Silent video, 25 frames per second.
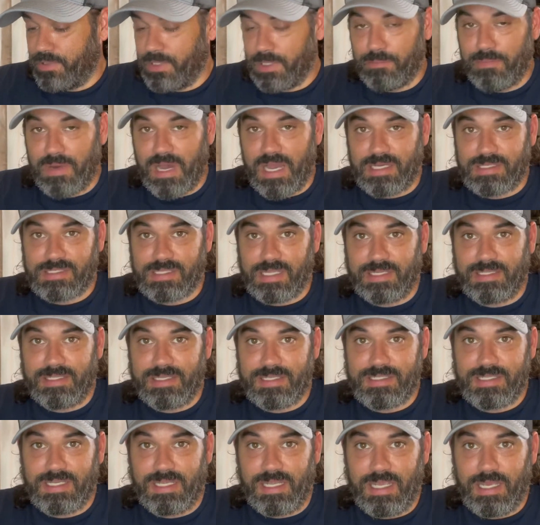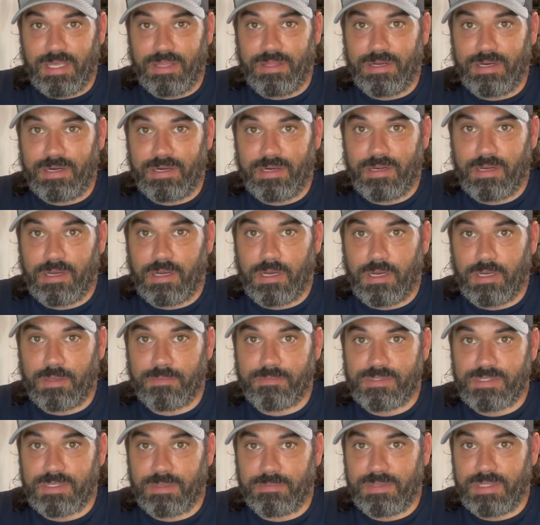a box like this together,
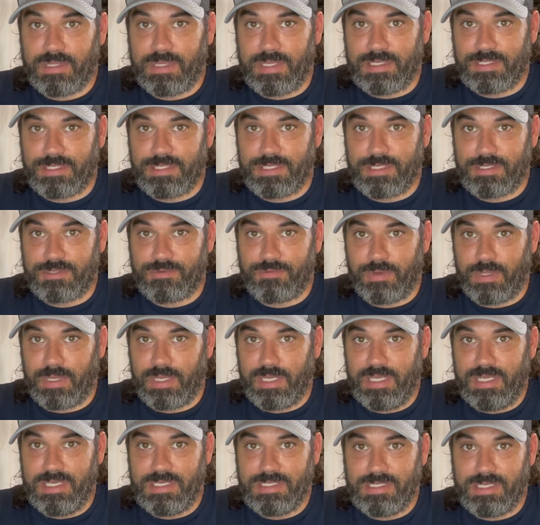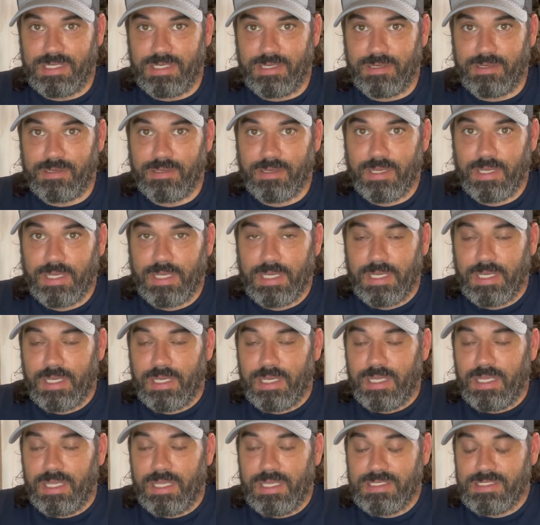something that's just really easy to
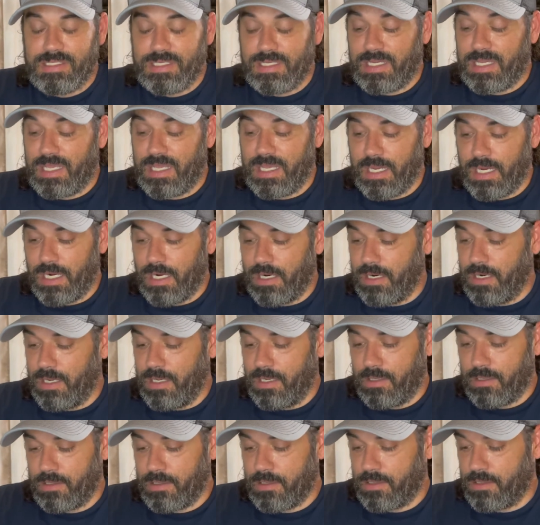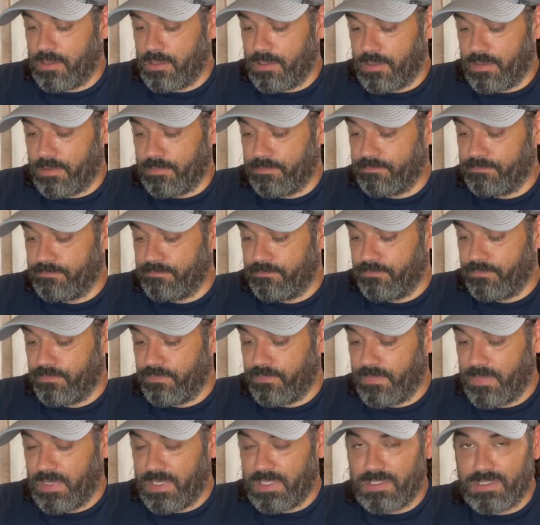carry,
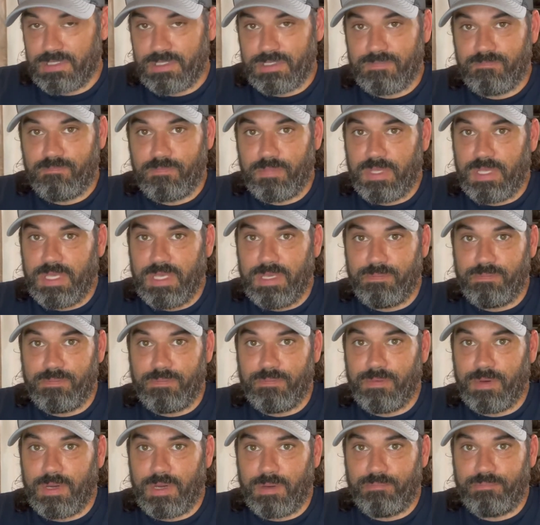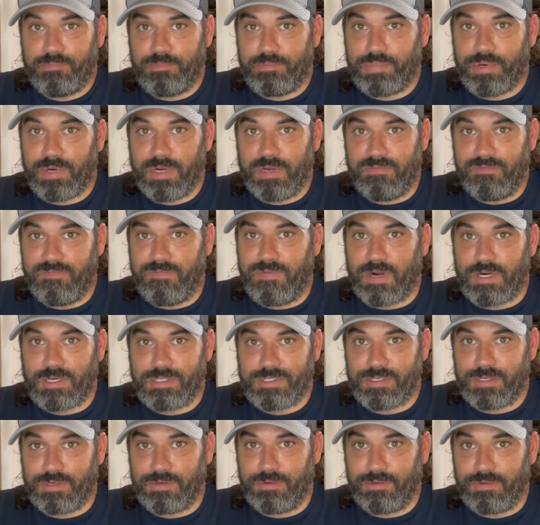and keep a pretty
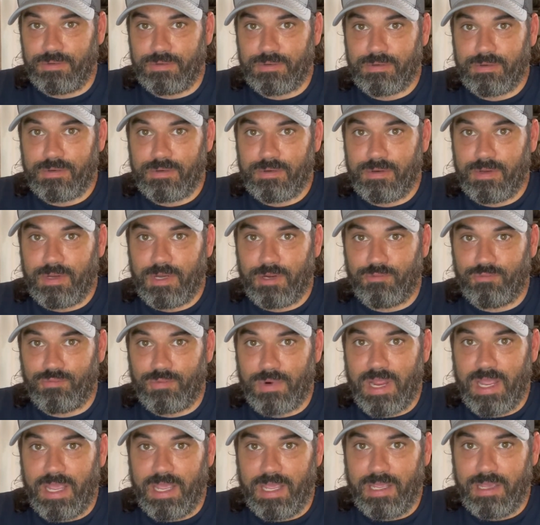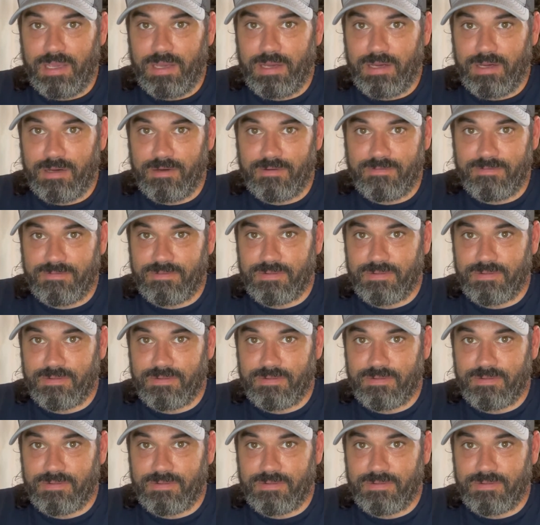versatile array of